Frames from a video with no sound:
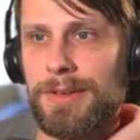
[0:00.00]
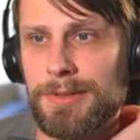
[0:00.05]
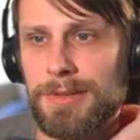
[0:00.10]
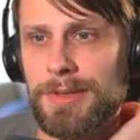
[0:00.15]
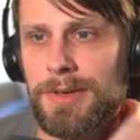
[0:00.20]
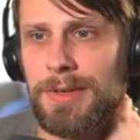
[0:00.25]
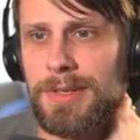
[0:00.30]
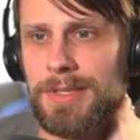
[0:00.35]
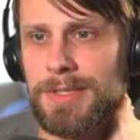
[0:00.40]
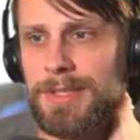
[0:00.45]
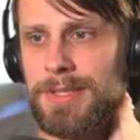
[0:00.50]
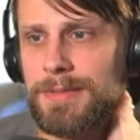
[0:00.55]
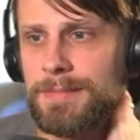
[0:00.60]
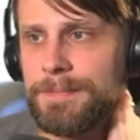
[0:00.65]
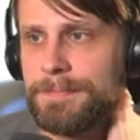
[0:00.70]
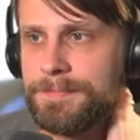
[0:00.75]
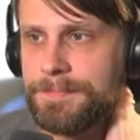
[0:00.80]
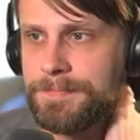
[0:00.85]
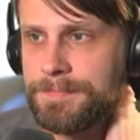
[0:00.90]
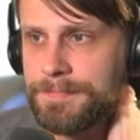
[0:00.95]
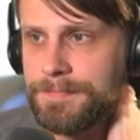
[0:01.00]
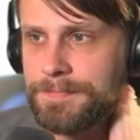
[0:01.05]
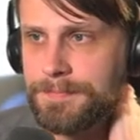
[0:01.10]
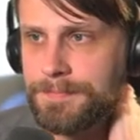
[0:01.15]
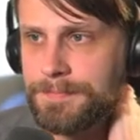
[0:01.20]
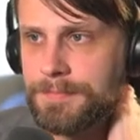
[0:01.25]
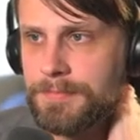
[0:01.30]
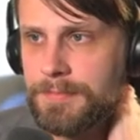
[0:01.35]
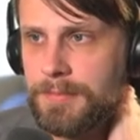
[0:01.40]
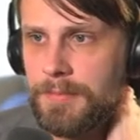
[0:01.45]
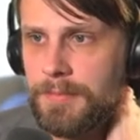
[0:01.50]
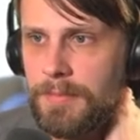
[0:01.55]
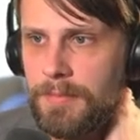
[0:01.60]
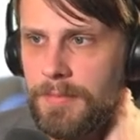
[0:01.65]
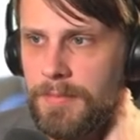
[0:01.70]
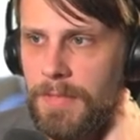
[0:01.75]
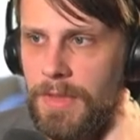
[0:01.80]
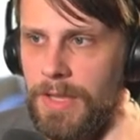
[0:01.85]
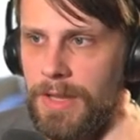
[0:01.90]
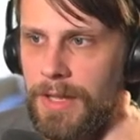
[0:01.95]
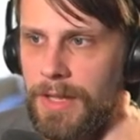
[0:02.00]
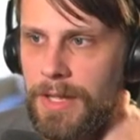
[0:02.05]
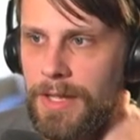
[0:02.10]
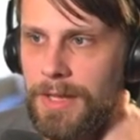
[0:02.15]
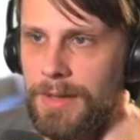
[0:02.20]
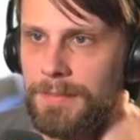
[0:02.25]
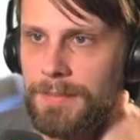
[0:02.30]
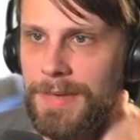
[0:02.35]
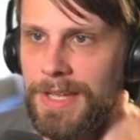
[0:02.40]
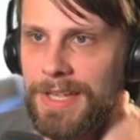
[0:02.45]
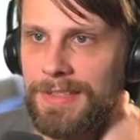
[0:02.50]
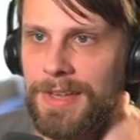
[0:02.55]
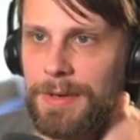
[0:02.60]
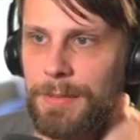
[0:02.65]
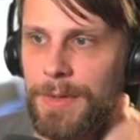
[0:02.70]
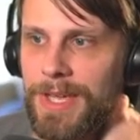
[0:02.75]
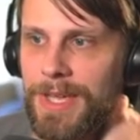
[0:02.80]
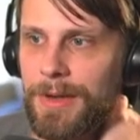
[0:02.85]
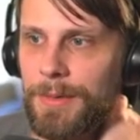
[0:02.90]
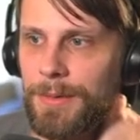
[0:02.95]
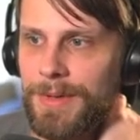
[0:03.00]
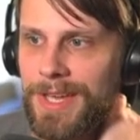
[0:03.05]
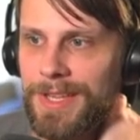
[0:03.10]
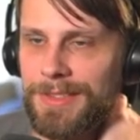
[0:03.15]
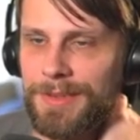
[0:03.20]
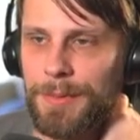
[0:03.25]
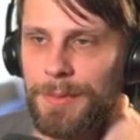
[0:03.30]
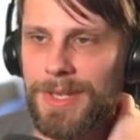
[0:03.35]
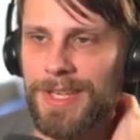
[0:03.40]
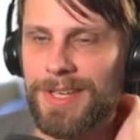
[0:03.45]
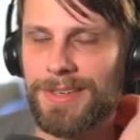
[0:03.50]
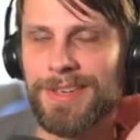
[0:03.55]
cards. And there we go, we got the win.